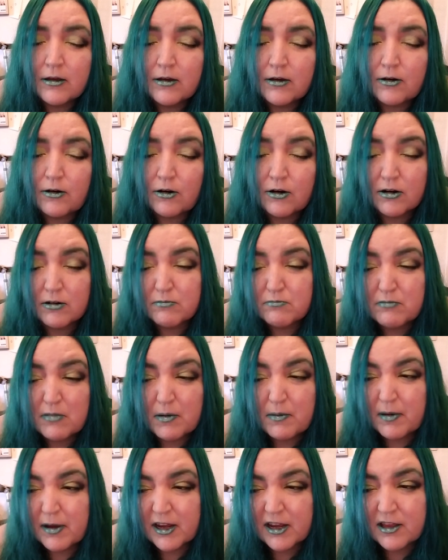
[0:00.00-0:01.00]
Or maybe
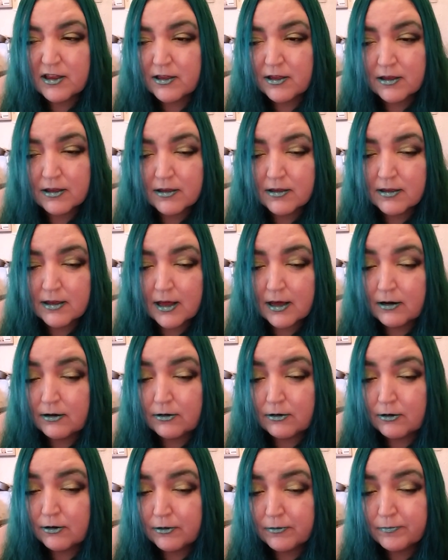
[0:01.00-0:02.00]
I can just sell it
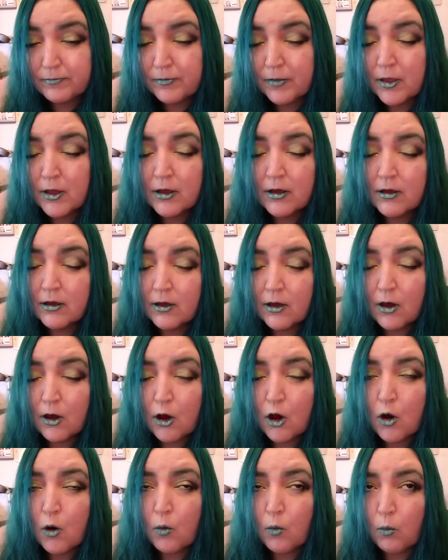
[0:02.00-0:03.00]
on.
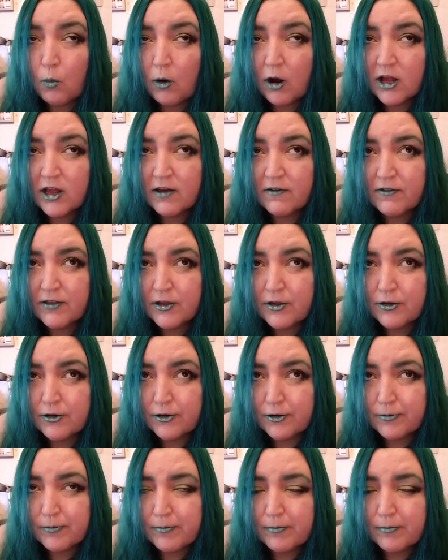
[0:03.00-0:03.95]
One of the two.